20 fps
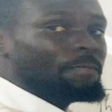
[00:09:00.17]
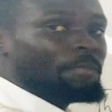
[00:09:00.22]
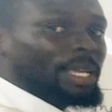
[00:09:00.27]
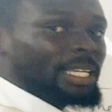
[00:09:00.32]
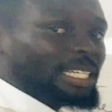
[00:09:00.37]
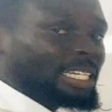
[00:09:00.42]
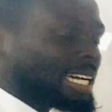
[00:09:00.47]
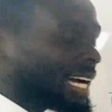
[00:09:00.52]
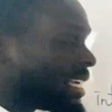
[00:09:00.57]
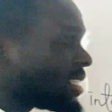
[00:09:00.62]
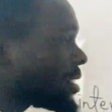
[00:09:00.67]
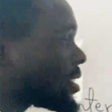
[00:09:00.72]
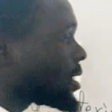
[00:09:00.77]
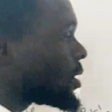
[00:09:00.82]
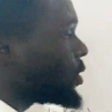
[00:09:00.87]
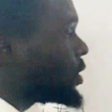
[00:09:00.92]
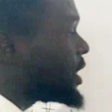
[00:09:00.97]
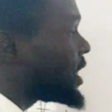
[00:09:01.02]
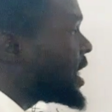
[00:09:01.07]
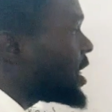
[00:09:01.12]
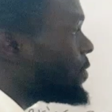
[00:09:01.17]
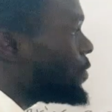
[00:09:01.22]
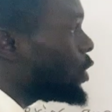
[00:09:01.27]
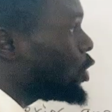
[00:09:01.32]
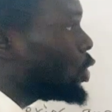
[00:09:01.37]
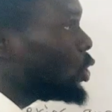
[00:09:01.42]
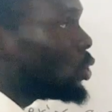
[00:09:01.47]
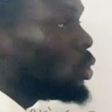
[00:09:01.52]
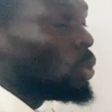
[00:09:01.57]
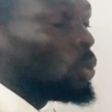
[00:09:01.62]
been cancelled,
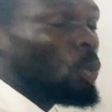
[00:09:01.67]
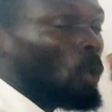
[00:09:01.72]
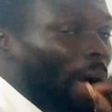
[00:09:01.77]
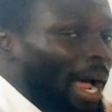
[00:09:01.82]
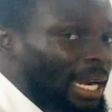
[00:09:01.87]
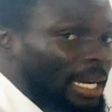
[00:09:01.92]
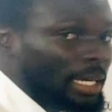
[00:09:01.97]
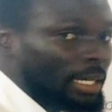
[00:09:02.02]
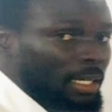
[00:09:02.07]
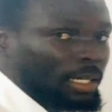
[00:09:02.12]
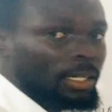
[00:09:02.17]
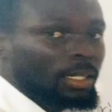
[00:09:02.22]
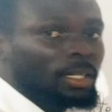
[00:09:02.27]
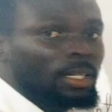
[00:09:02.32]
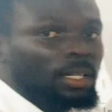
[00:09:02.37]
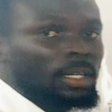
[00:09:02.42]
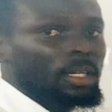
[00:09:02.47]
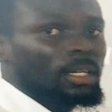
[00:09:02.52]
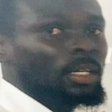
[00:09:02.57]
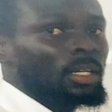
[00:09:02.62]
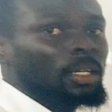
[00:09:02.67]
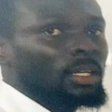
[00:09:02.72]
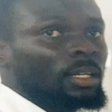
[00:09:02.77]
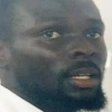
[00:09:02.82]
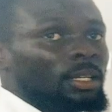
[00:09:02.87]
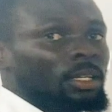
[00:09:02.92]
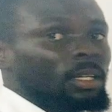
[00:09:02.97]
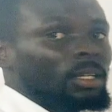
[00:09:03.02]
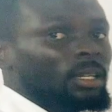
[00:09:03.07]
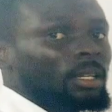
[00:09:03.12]
giving you 1.
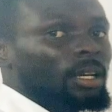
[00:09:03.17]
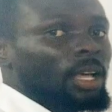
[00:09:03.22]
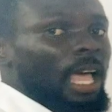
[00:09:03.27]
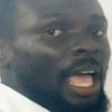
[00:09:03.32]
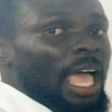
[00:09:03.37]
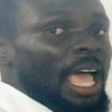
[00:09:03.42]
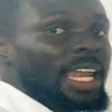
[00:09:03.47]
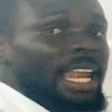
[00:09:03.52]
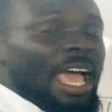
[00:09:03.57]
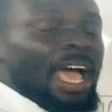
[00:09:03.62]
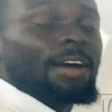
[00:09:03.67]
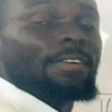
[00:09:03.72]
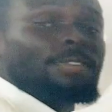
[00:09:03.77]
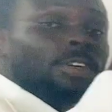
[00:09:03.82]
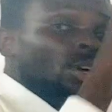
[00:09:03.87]
And every